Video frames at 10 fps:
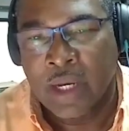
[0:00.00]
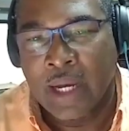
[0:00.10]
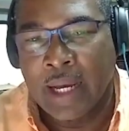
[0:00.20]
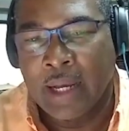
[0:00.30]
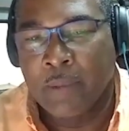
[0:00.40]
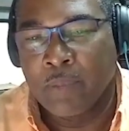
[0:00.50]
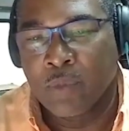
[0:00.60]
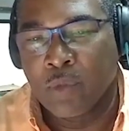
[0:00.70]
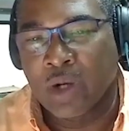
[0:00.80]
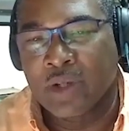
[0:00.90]

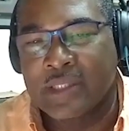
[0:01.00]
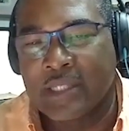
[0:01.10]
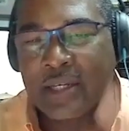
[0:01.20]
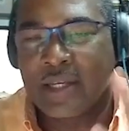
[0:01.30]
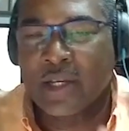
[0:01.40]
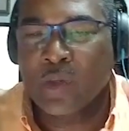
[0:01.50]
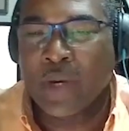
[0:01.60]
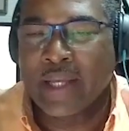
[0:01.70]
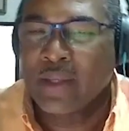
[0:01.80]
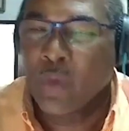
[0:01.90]
were considered not quite